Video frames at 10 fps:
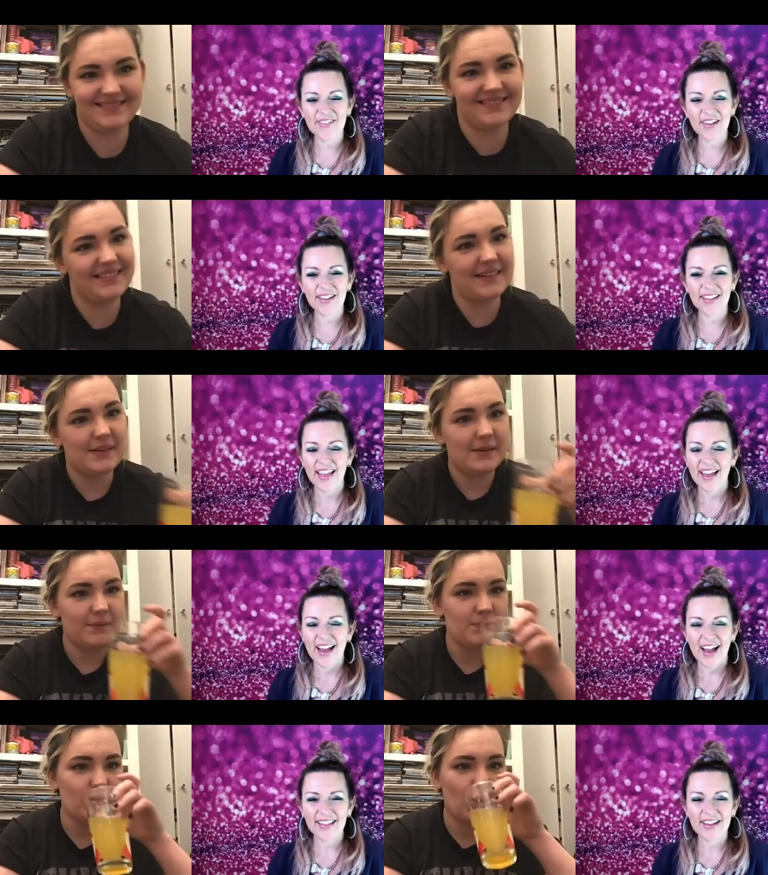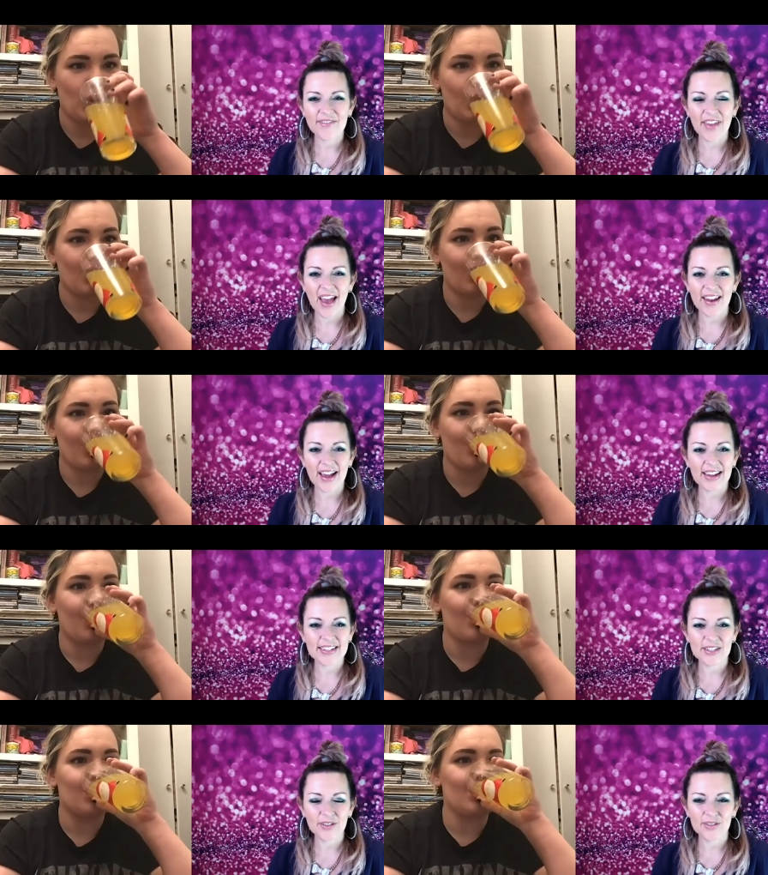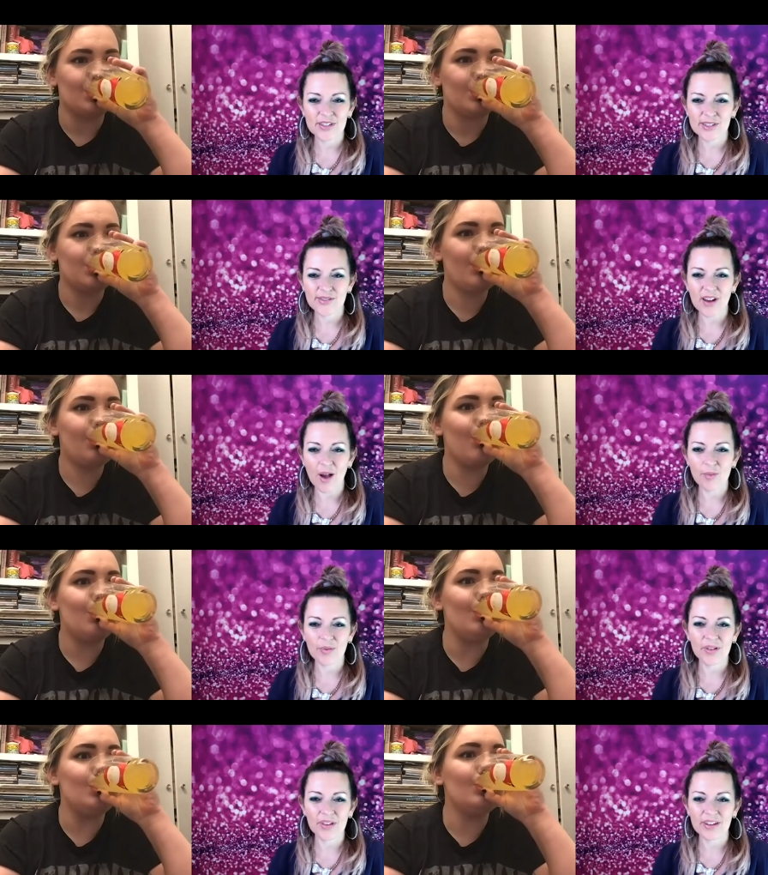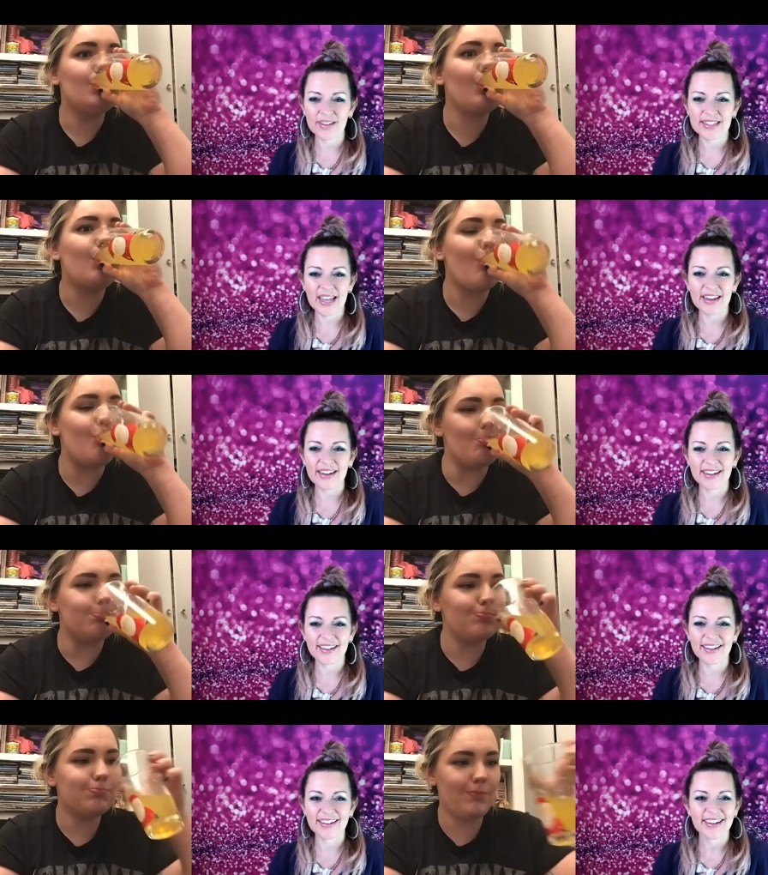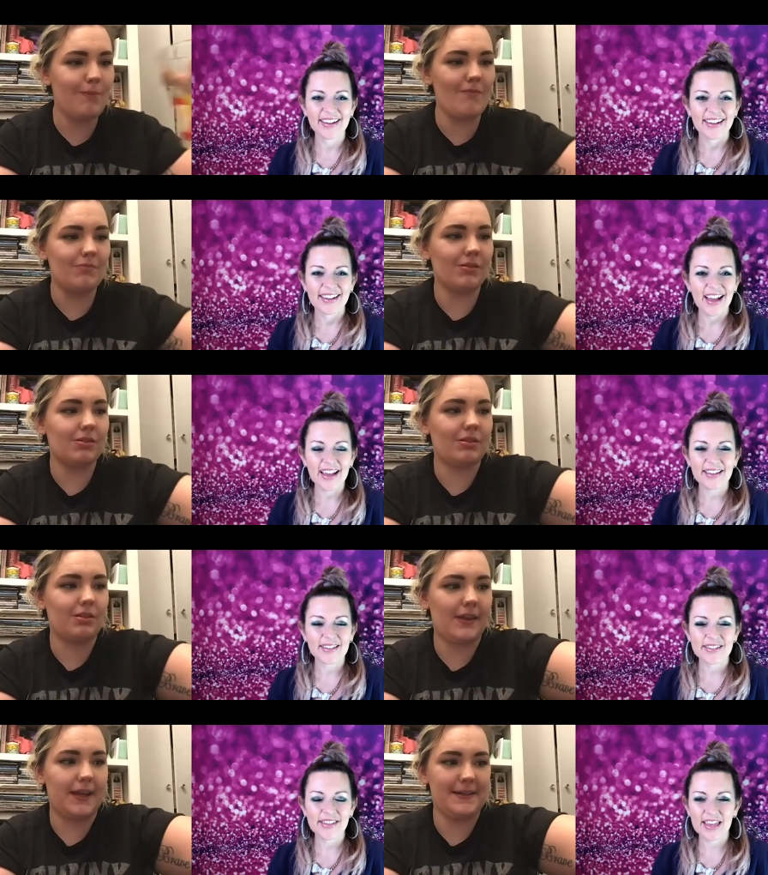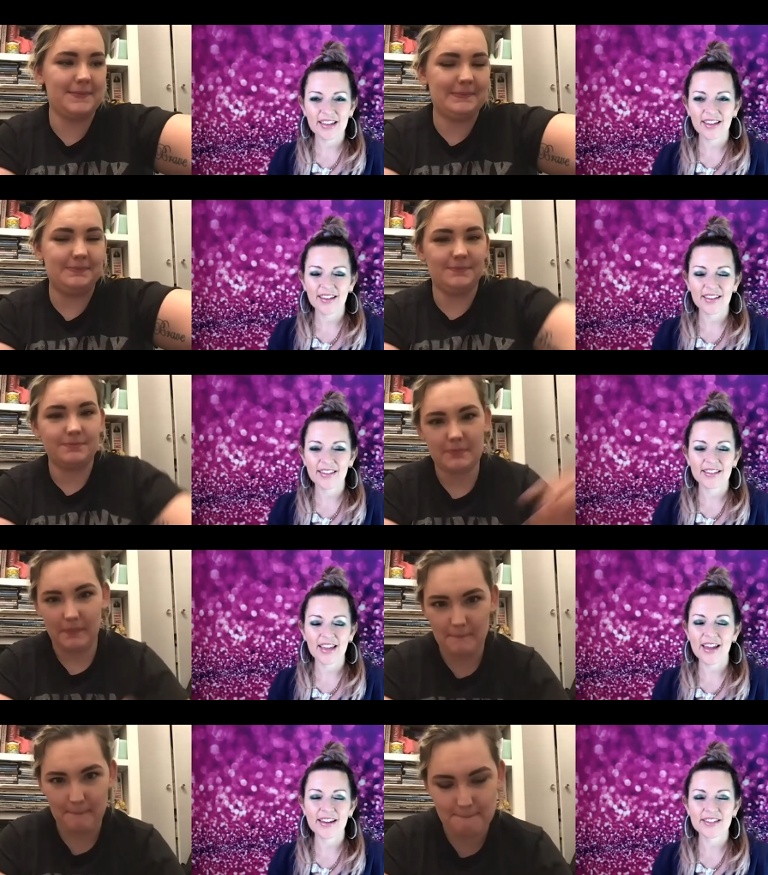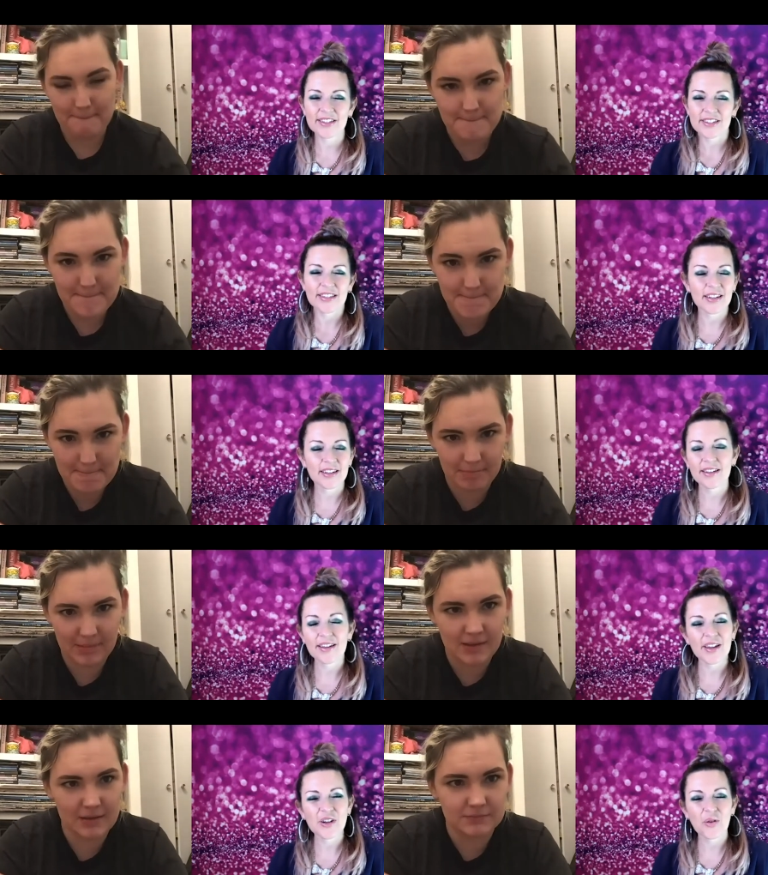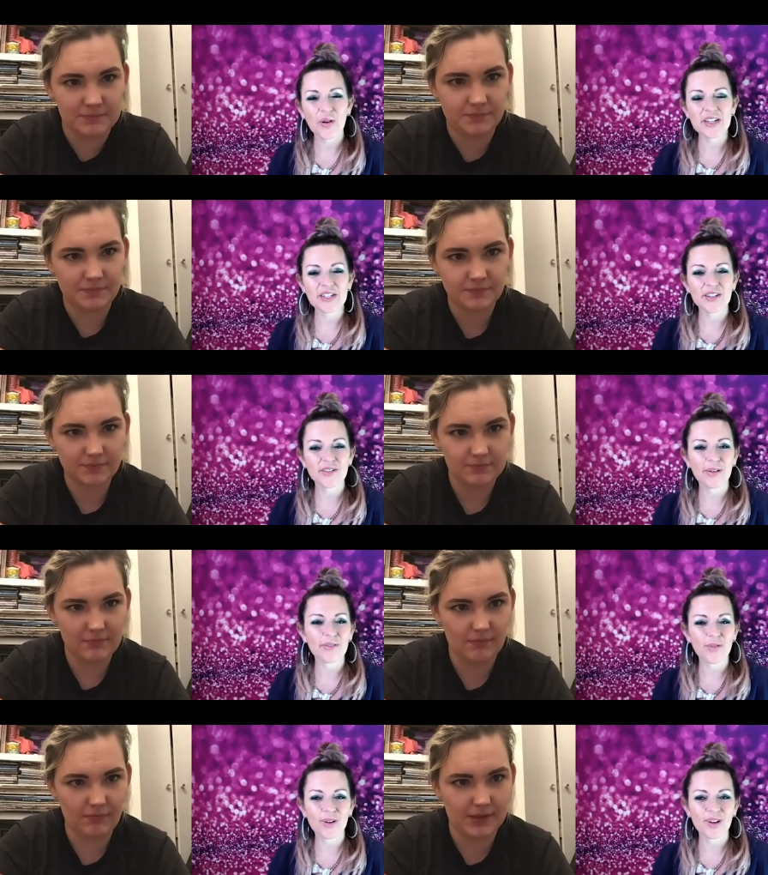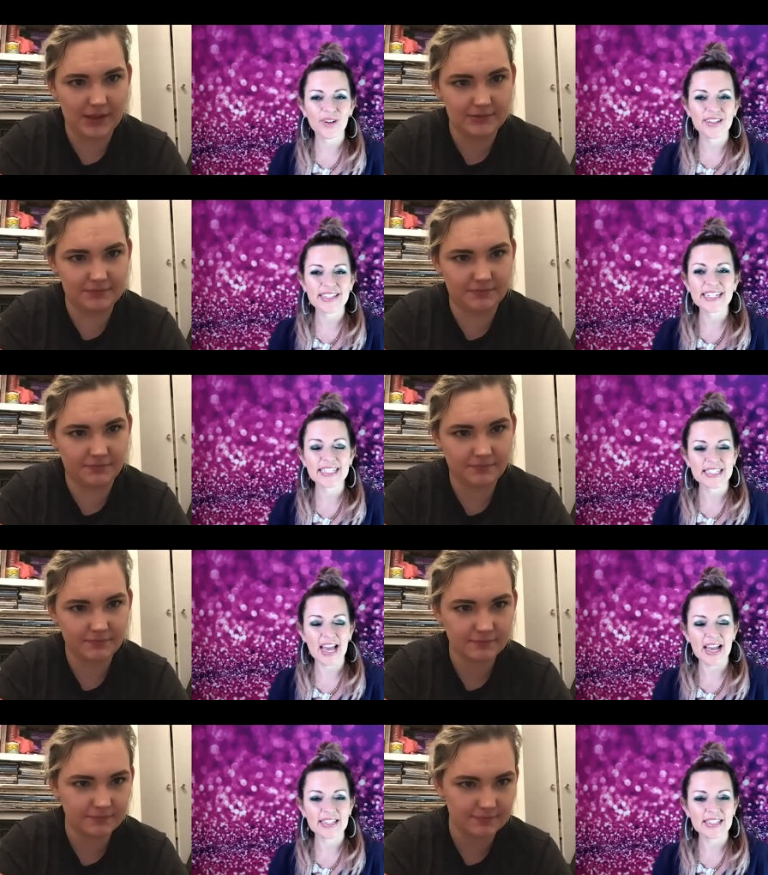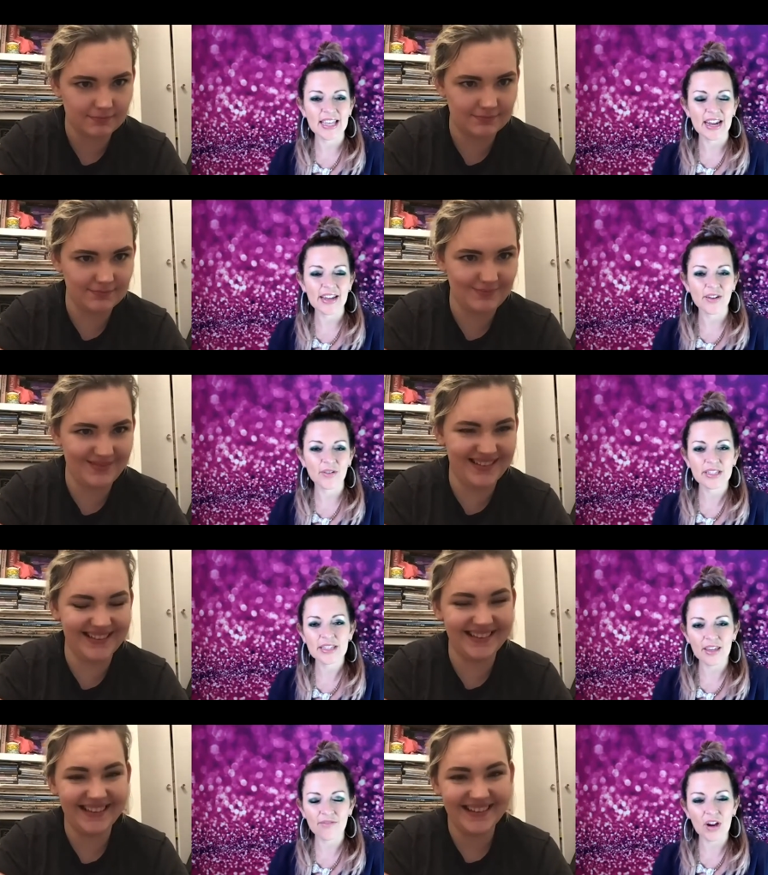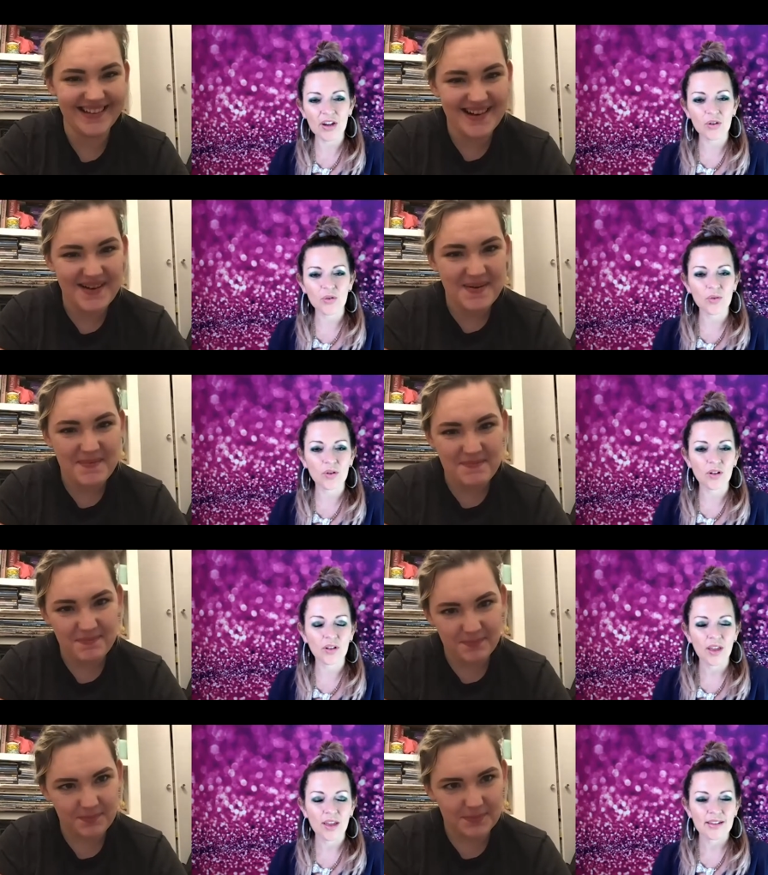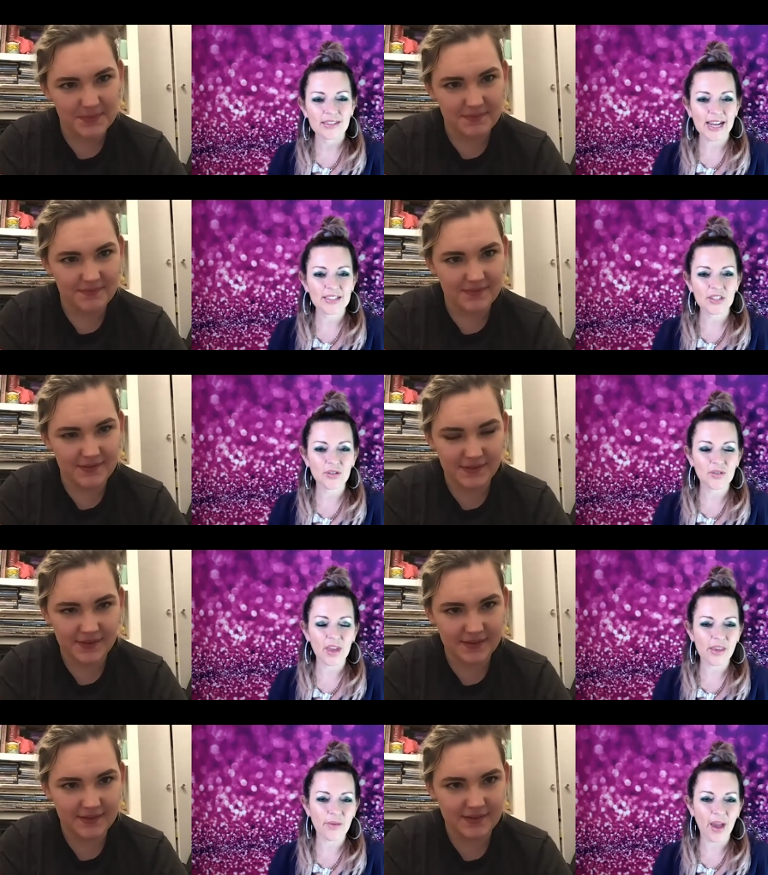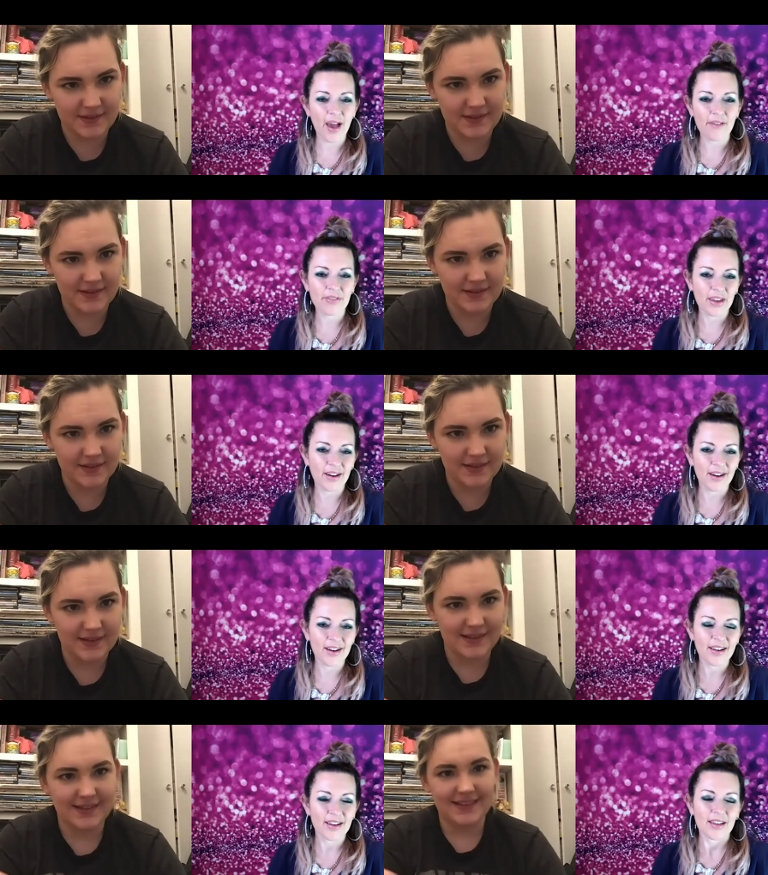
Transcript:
Speaker 1: Well, I love that attitude, just humble and excited. And I think that that is just an, an equation for success. And I noticed a very cool tattoo that you have there.